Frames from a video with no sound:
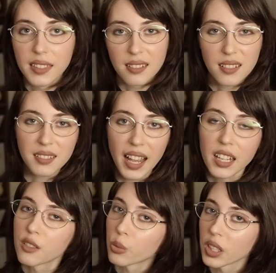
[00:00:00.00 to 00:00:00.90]
This design
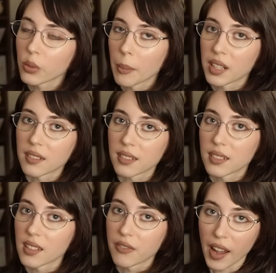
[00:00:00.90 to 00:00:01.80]
is really reminiscent
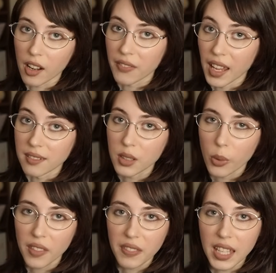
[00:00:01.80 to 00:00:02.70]
to the Final Fantasy
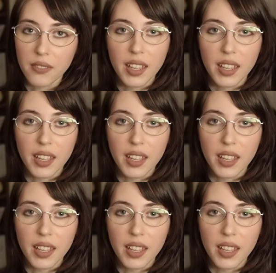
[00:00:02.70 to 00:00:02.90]
I Thief.